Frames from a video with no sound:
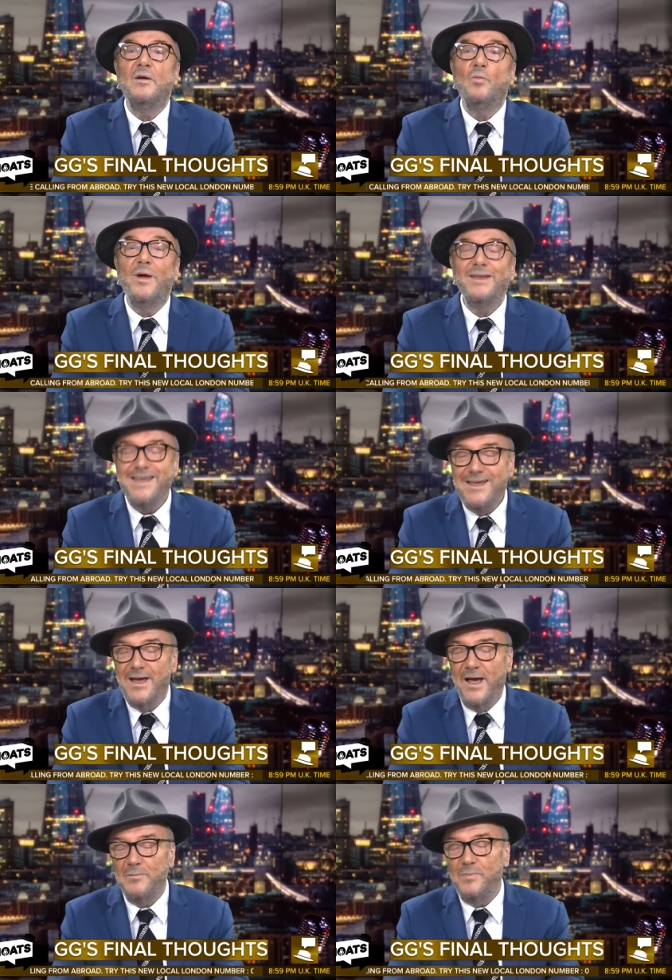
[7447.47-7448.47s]
when he
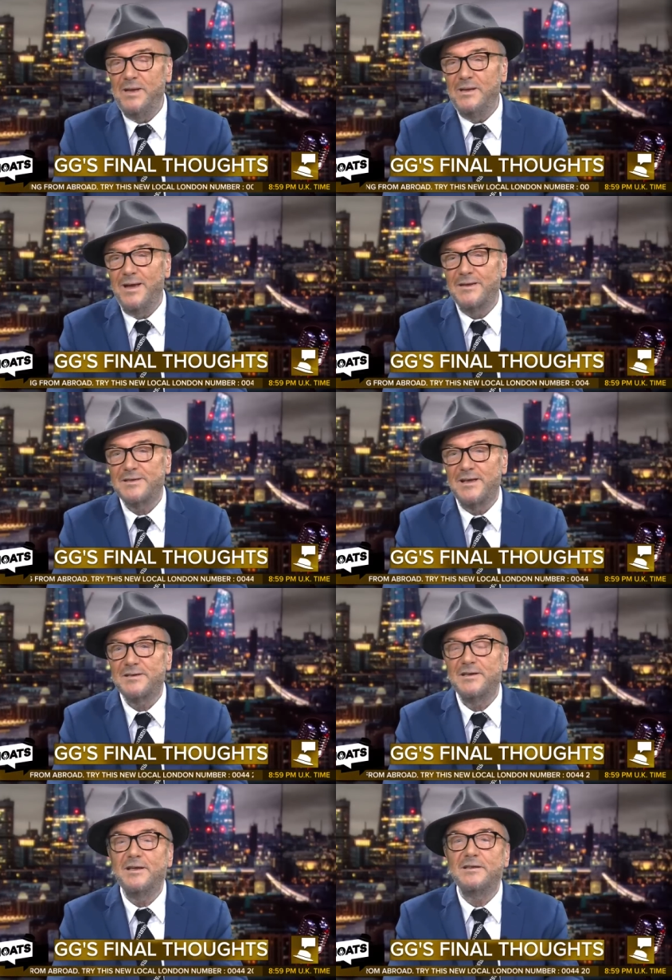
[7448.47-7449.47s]
had been
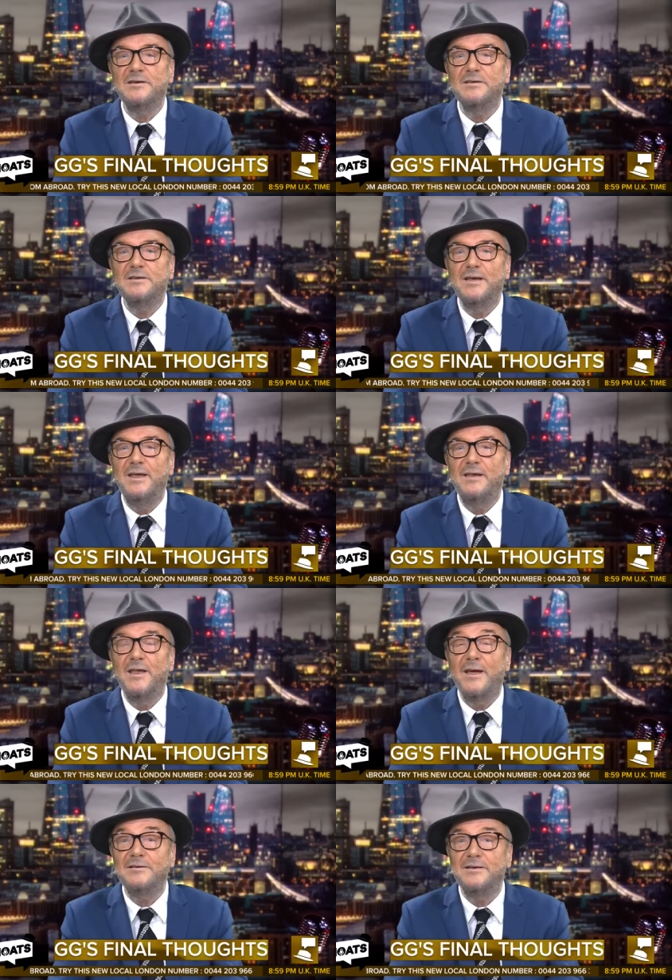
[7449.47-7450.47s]
assassinated in
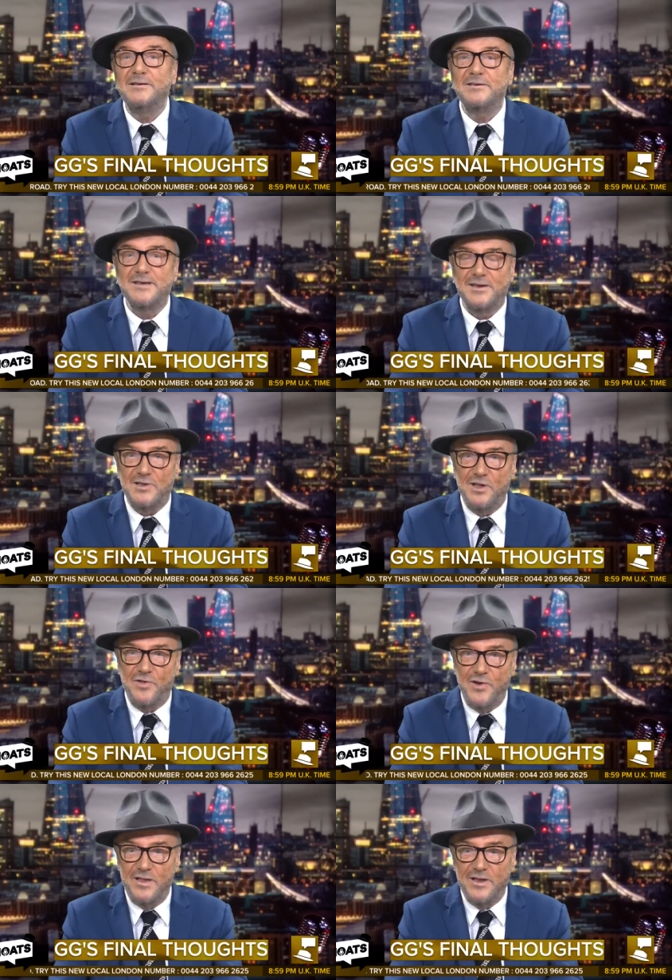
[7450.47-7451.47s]
1963.